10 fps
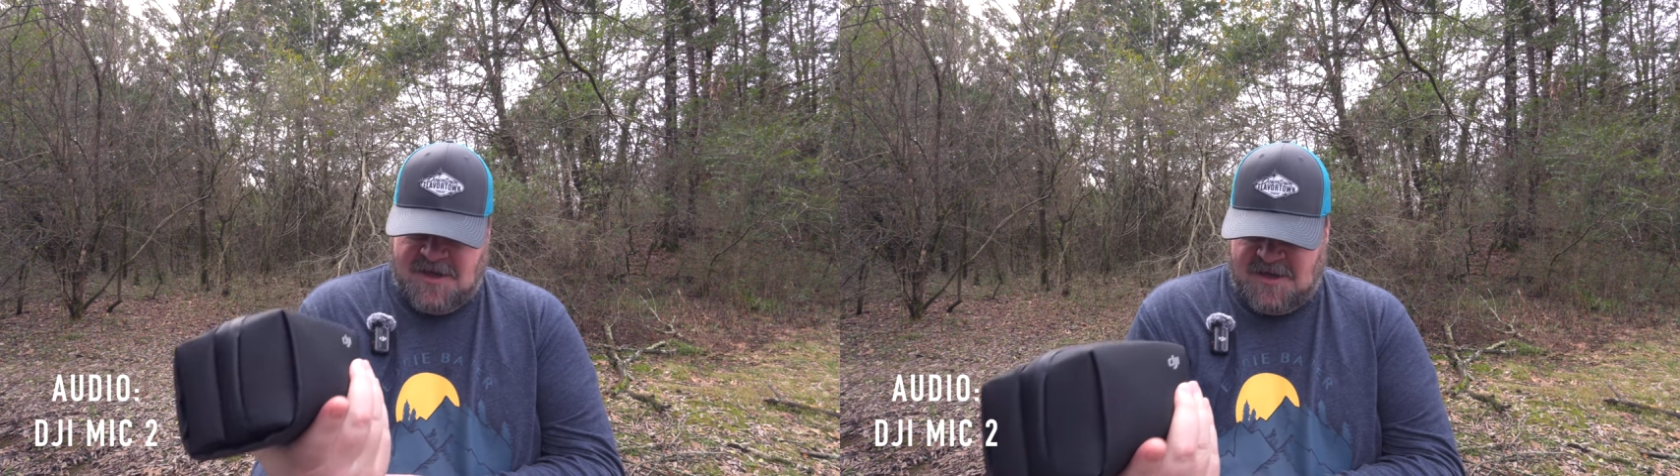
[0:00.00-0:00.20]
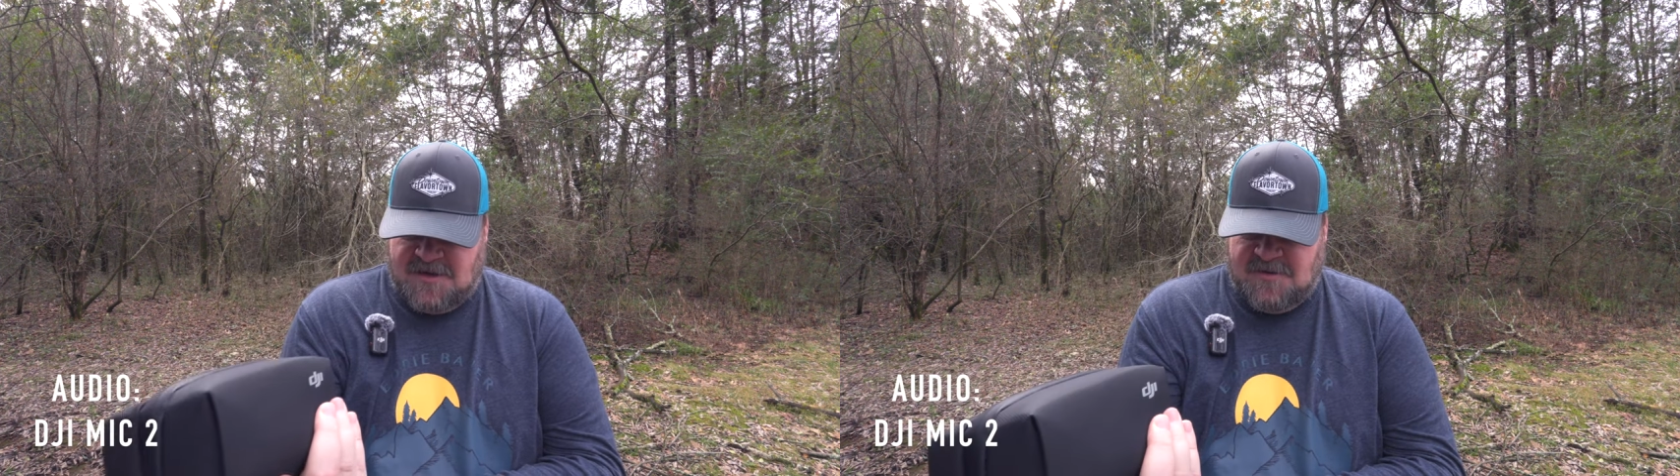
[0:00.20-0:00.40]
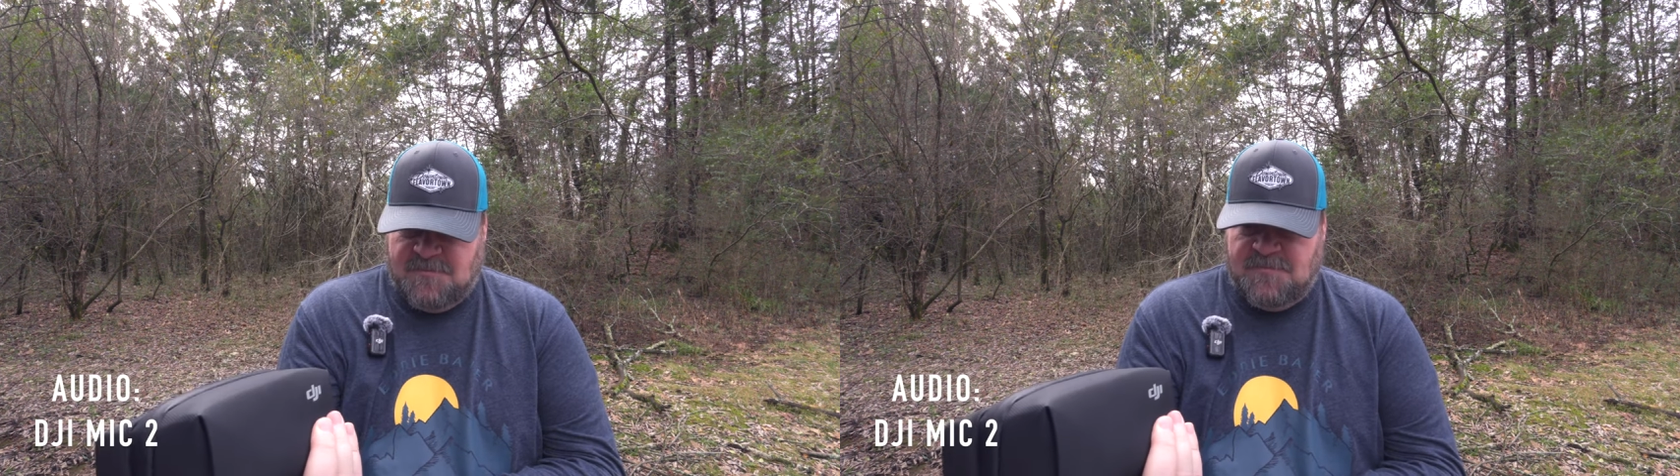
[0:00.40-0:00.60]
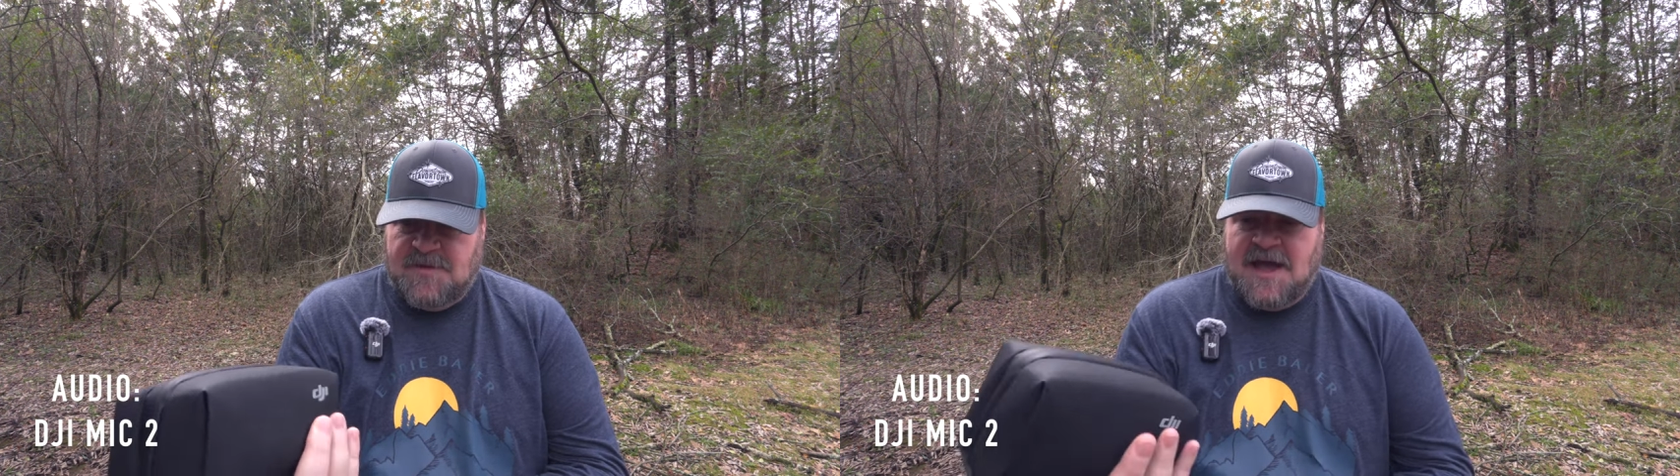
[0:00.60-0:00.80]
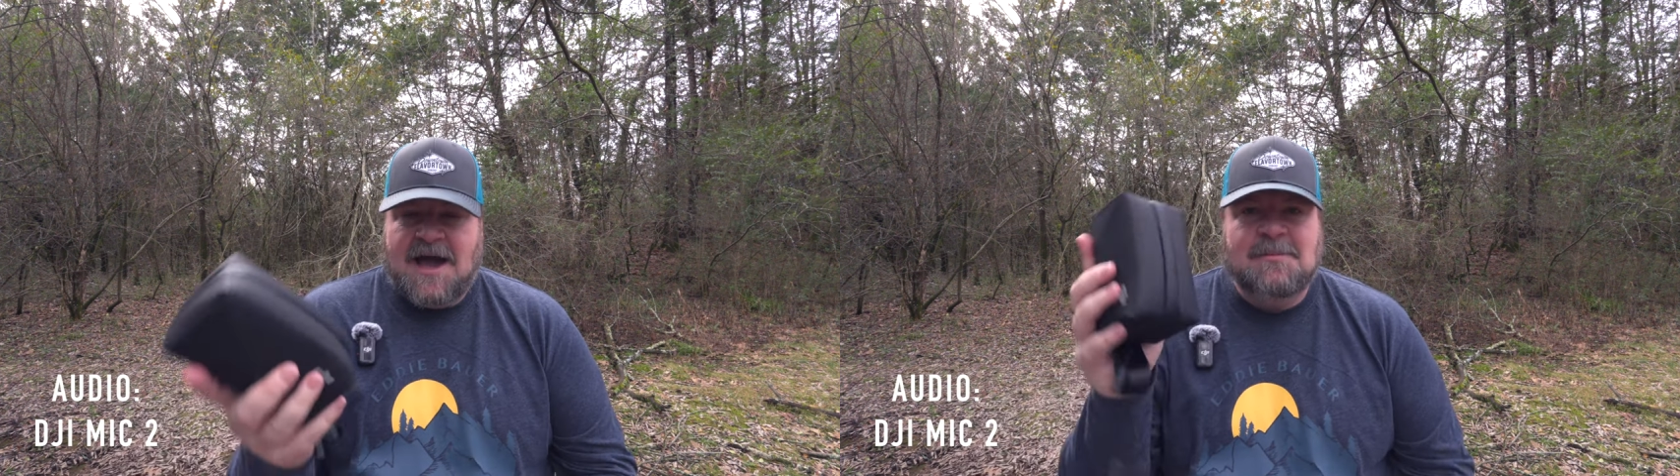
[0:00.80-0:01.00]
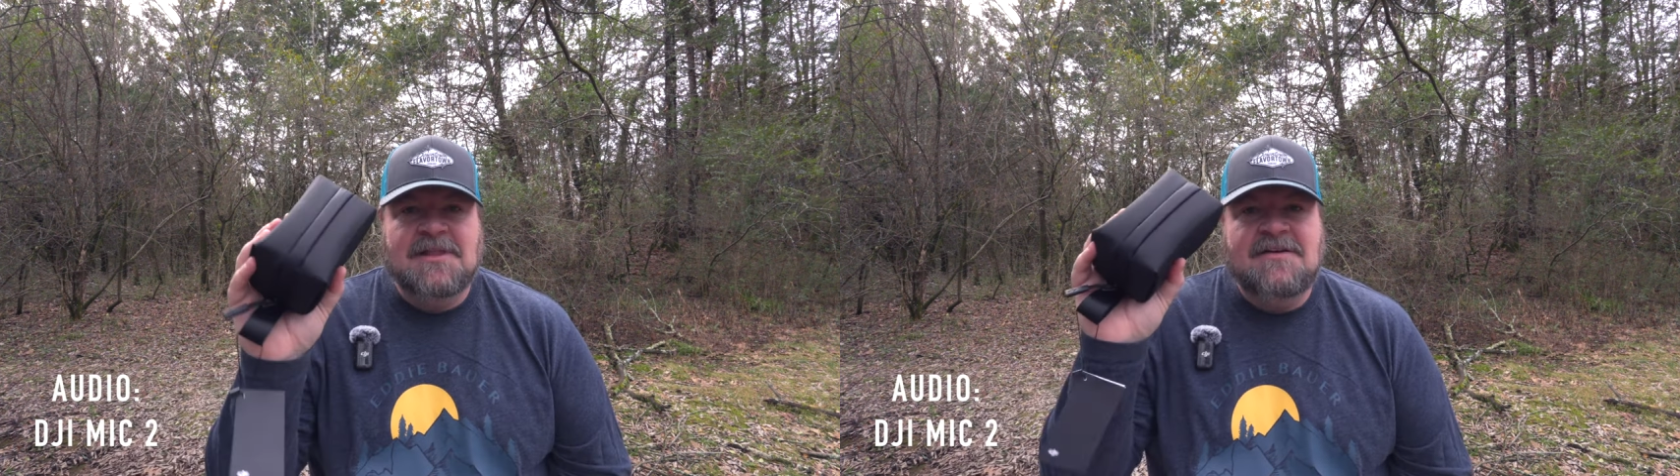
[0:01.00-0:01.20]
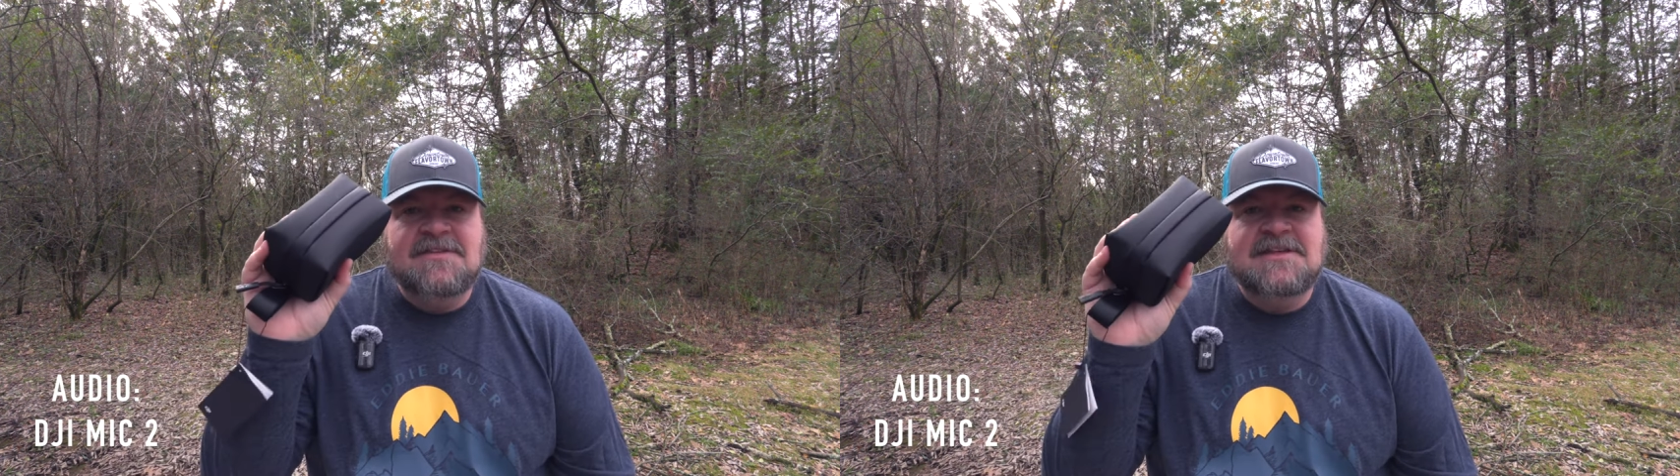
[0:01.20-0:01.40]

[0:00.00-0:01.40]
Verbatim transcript: Um, I'm loving